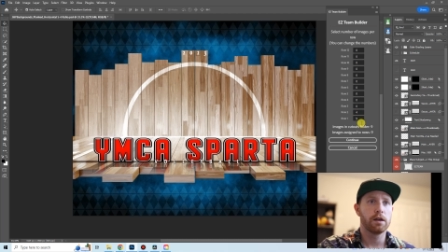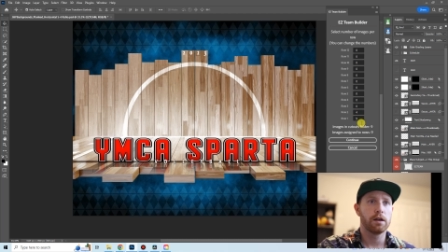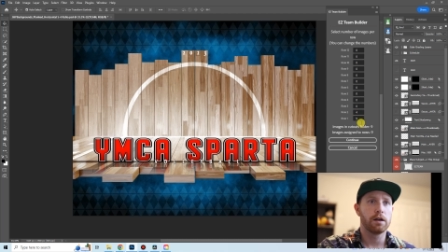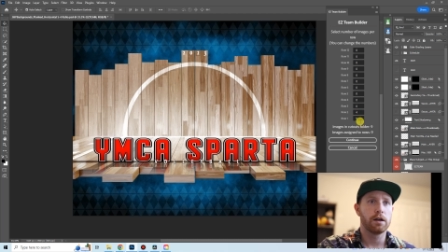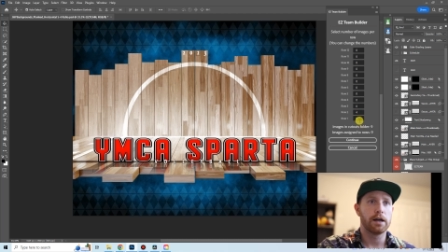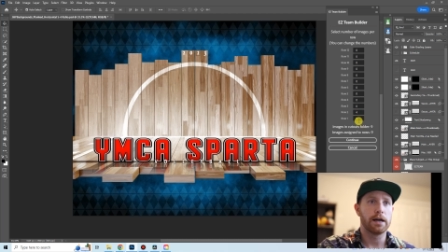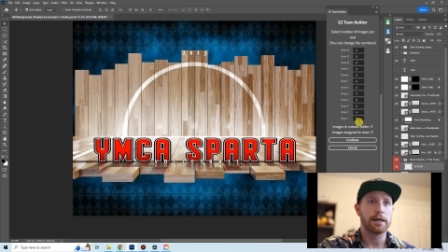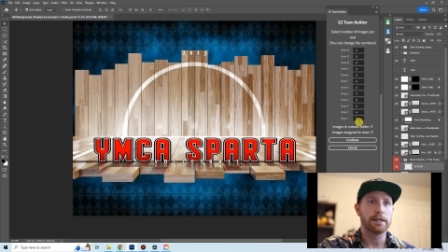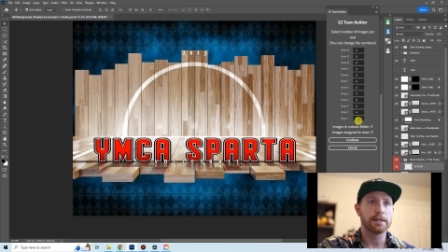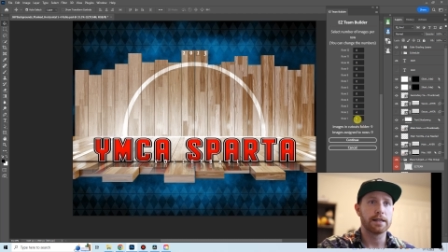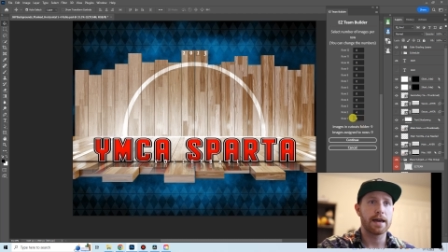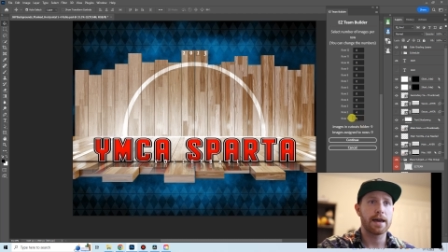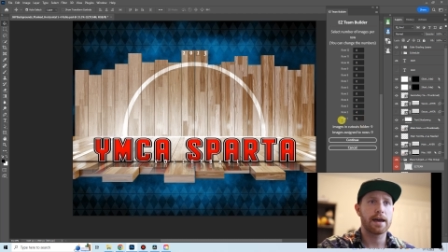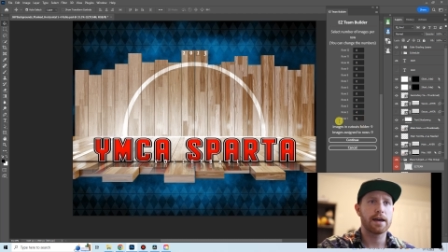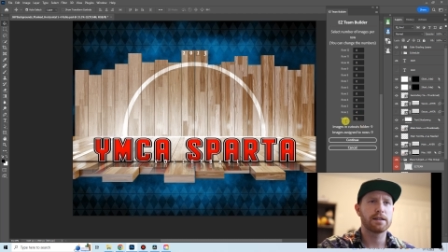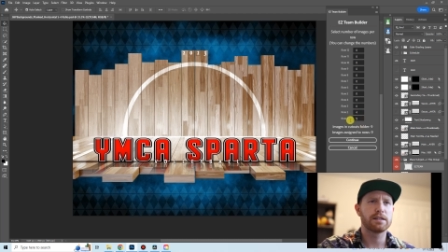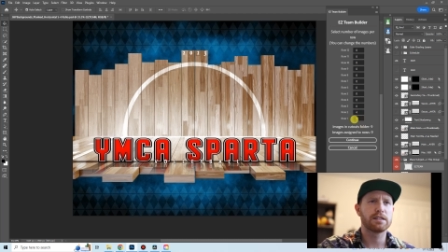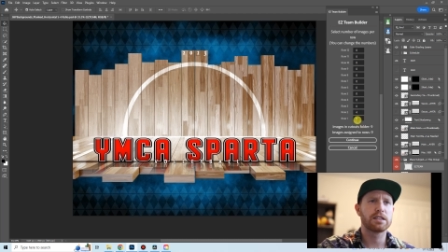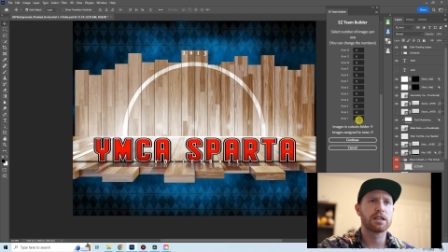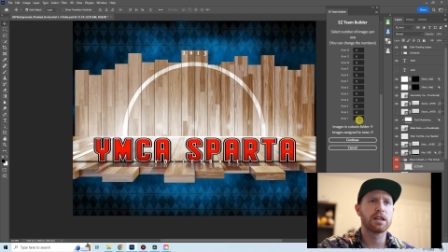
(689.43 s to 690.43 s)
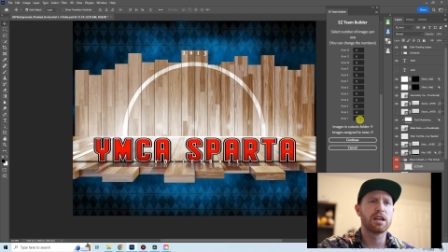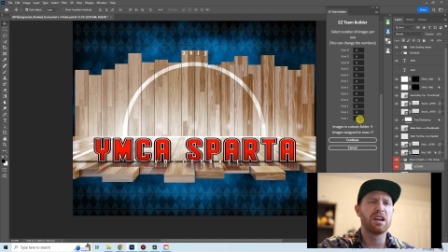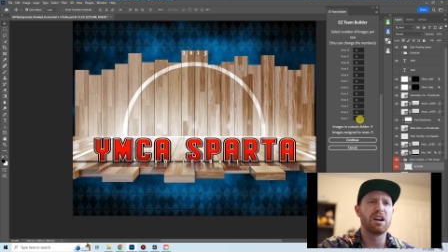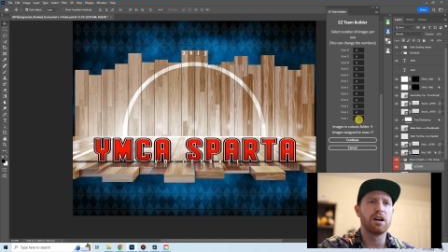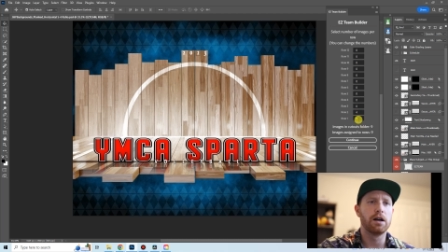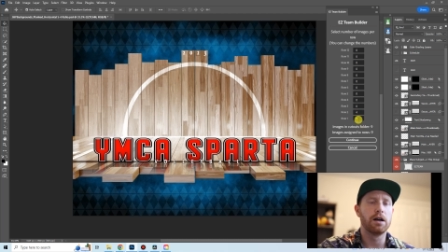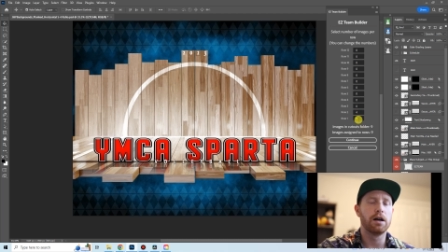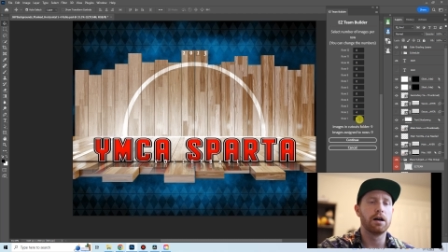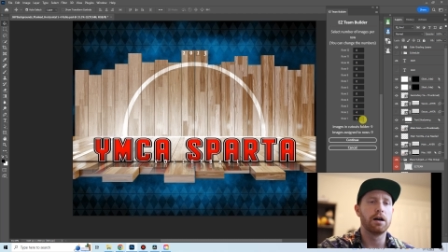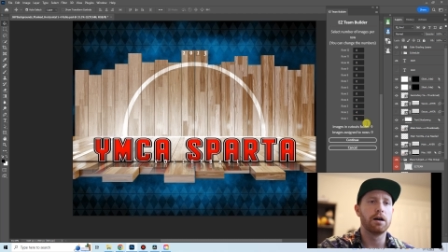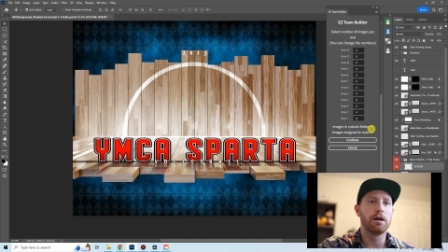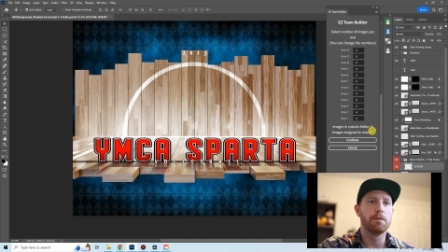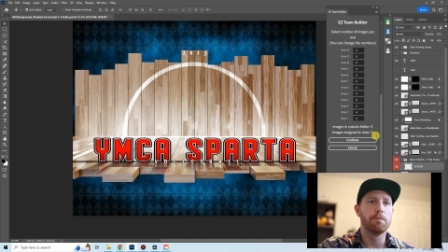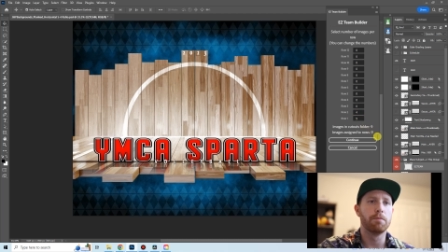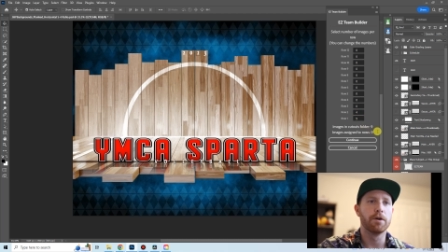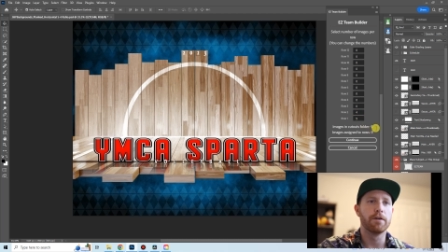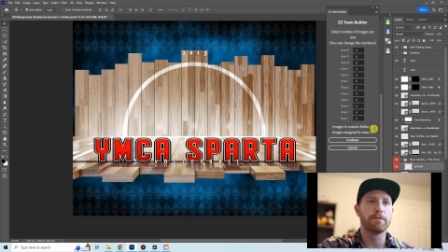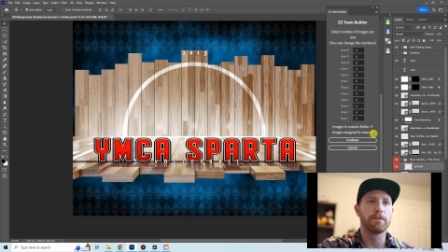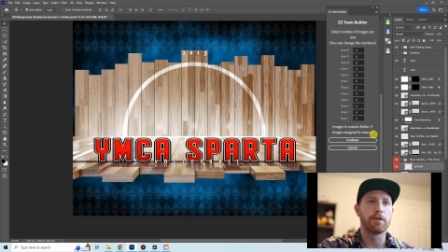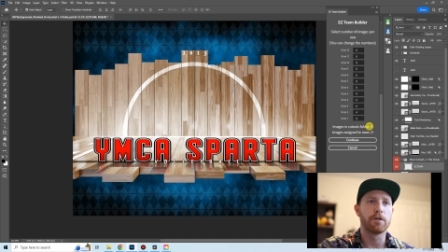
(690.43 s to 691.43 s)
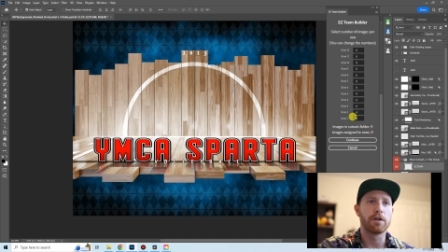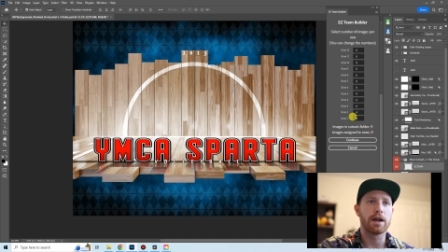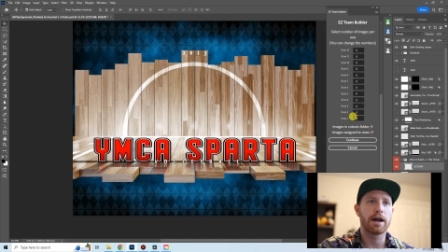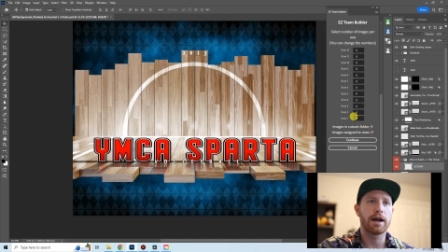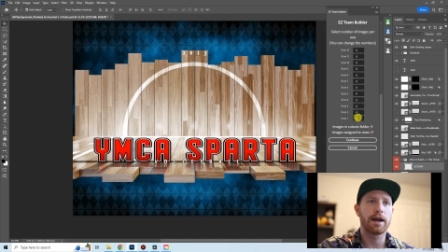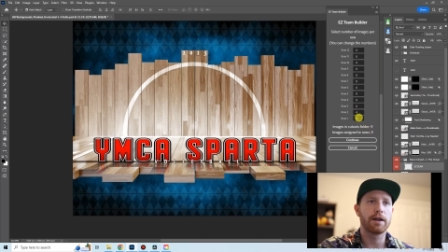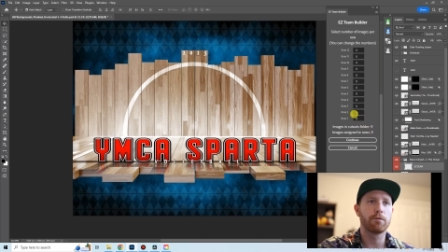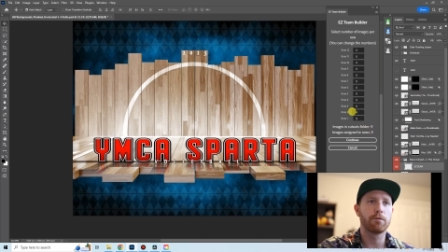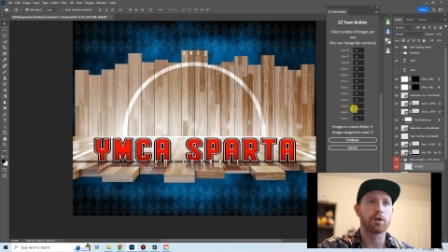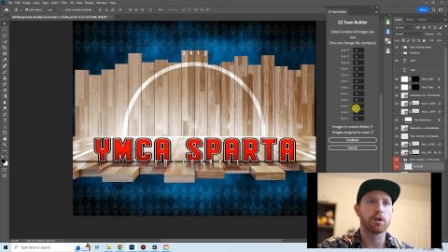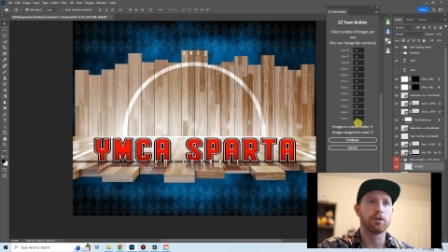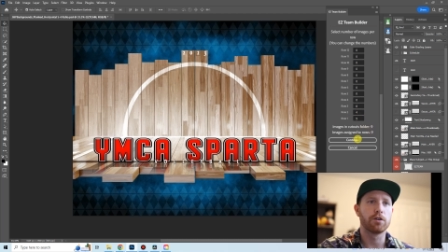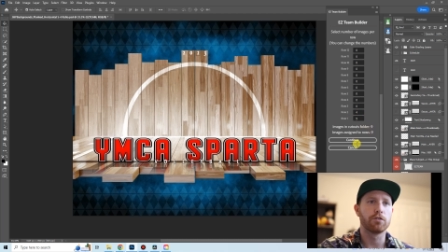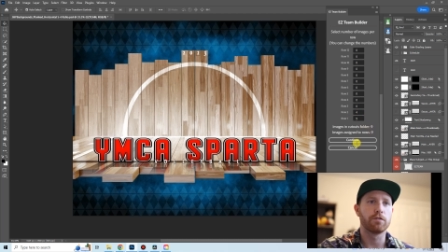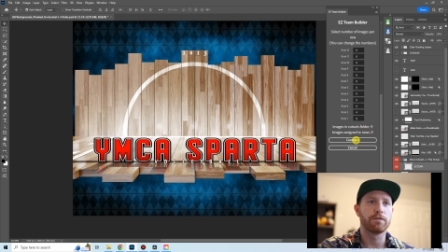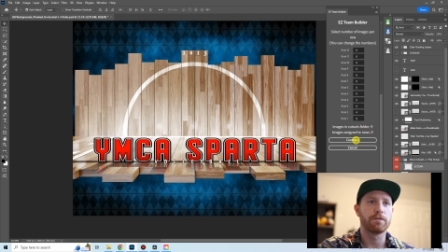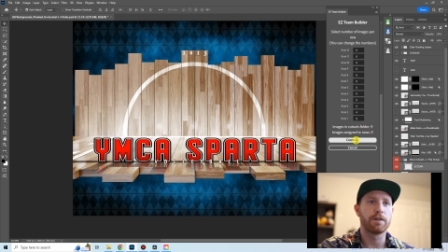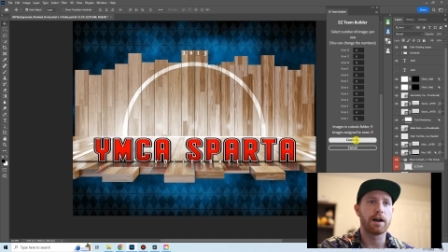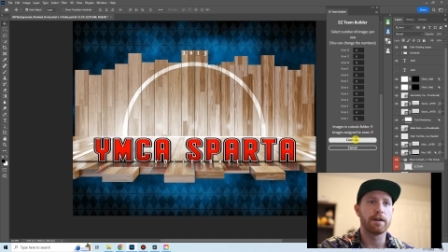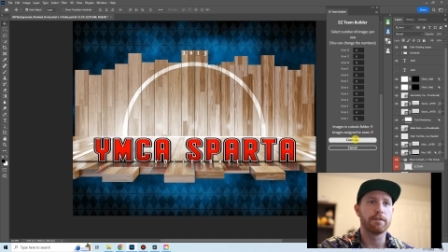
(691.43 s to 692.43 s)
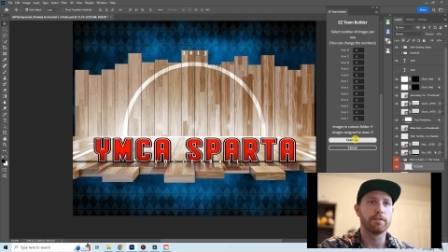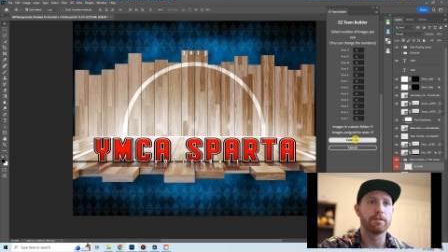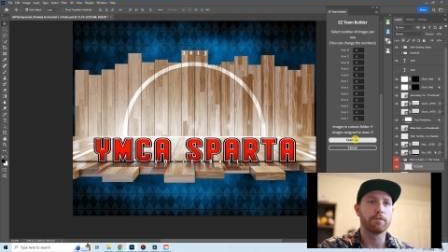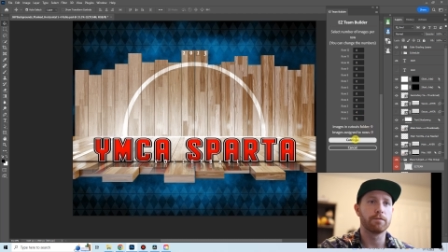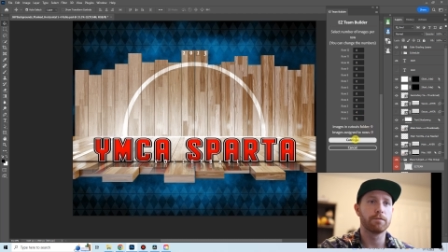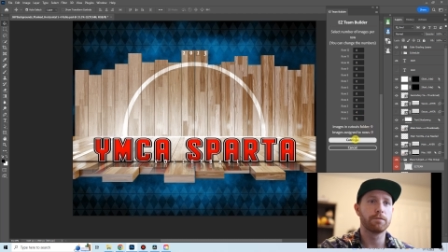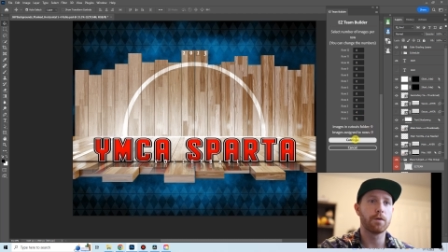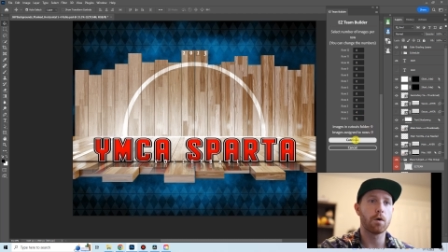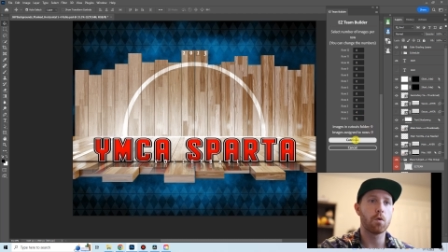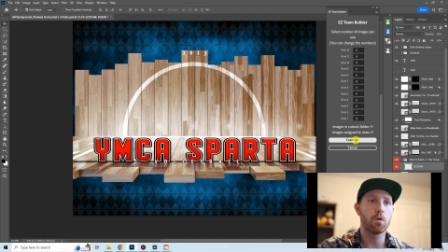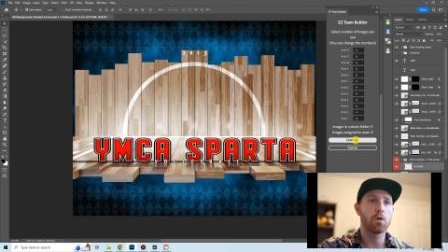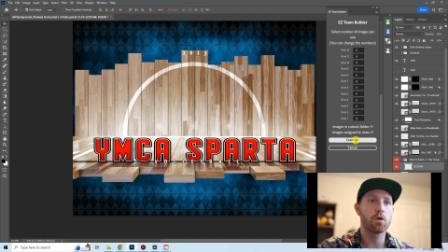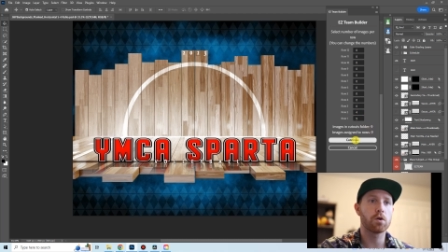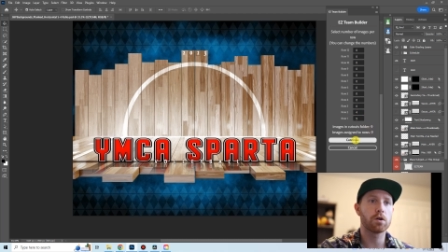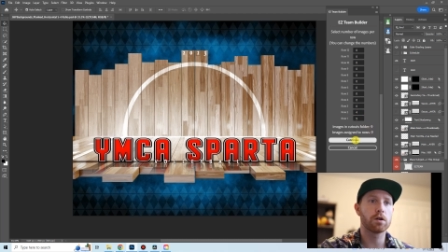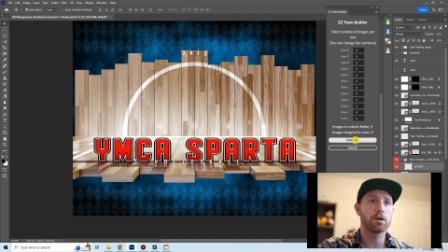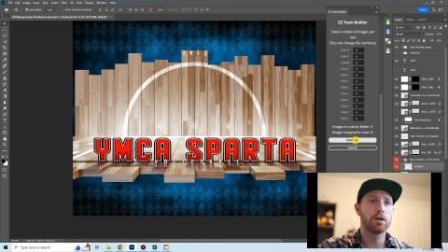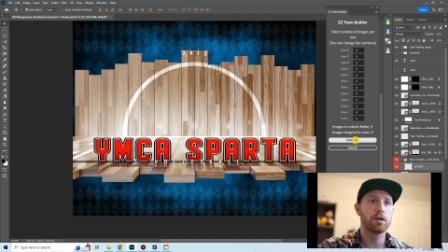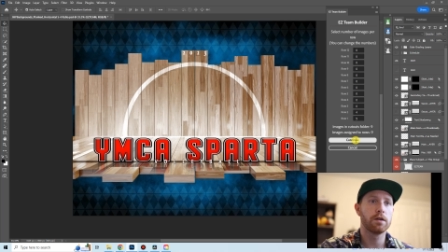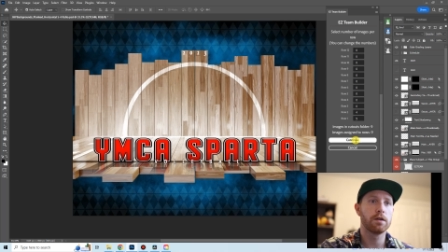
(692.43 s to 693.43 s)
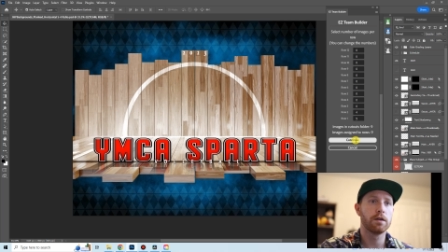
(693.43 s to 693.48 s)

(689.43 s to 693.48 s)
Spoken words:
on that. But for 9, we're going to do 5 and 4